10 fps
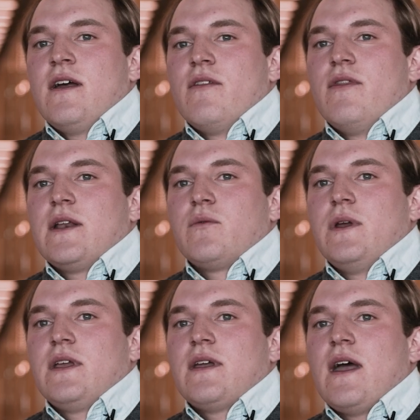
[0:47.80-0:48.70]
that
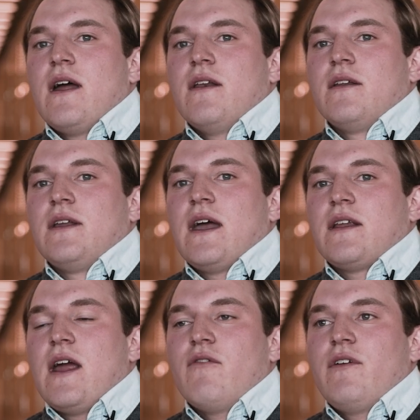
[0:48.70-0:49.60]
we can
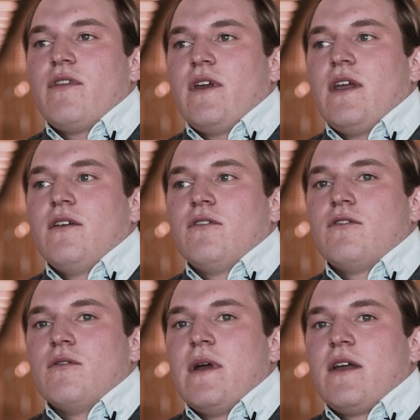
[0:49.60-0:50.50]
get everything
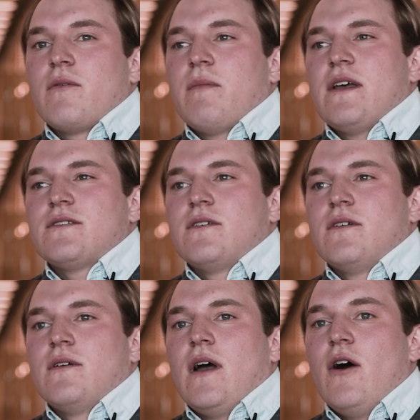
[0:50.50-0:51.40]
to make the
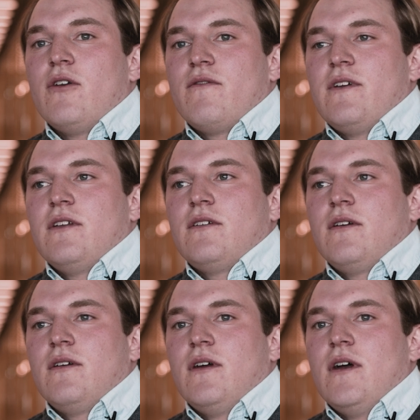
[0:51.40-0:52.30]
best out of
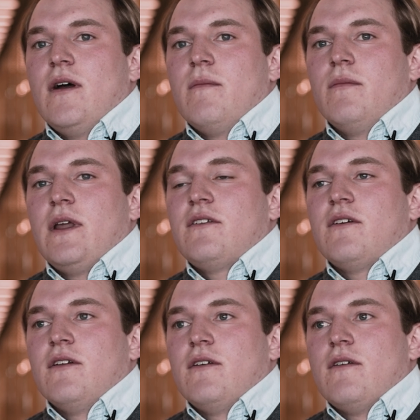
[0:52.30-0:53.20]
it um,
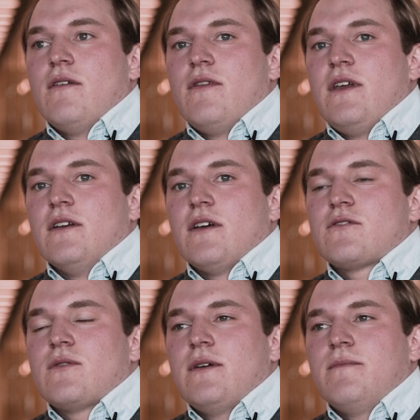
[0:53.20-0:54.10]
later in the
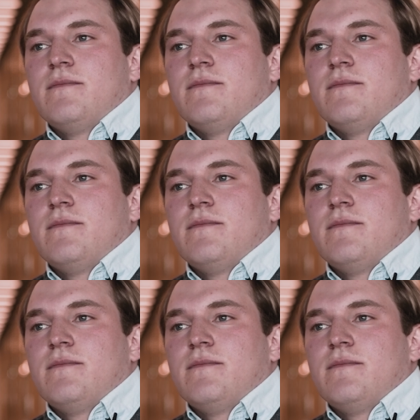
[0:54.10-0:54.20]
industry.